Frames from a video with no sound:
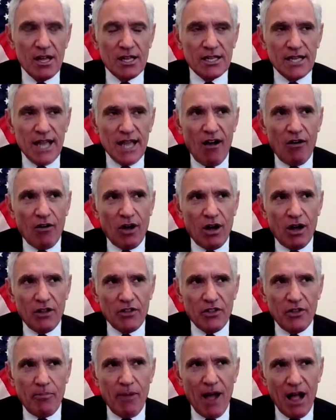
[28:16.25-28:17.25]
Now,
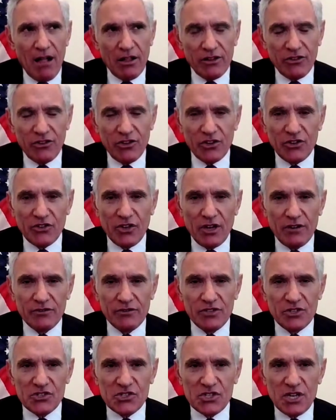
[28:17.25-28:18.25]
the politics of
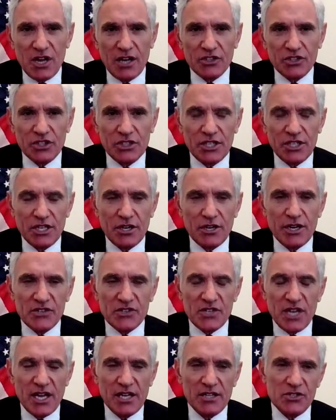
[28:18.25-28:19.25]
discussion here, as
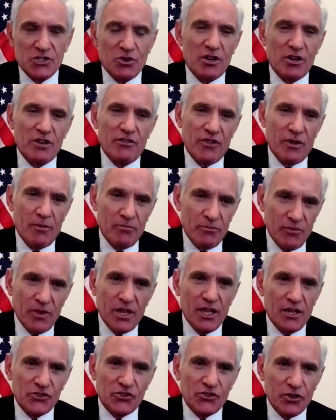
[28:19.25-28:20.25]
I sort of am
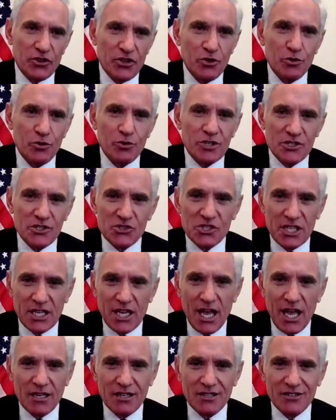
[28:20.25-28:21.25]
circuitously
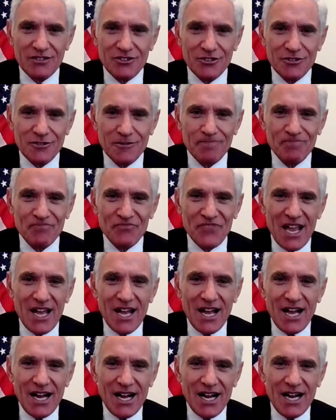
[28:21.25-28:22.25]
getting to,
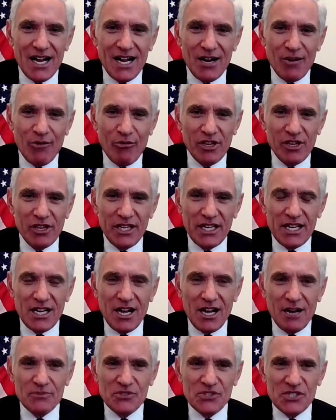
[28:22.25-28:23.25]
really
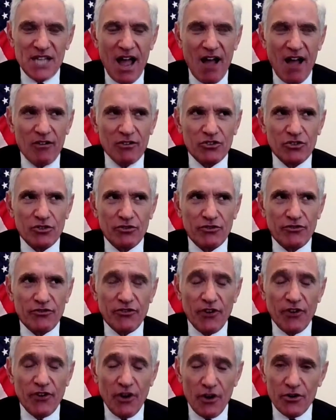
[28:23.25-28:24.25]
comes down to,
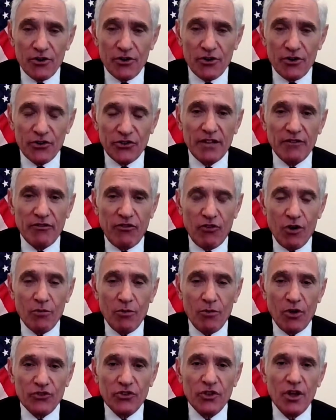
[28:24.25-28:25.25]
first and
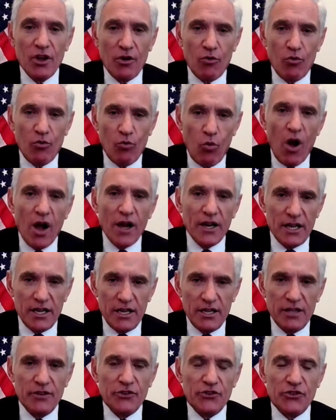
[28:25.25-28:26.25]
foremost, what
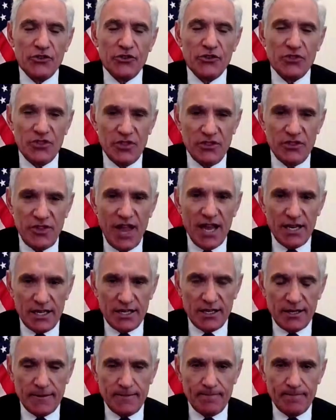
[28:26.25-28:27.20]
is the data,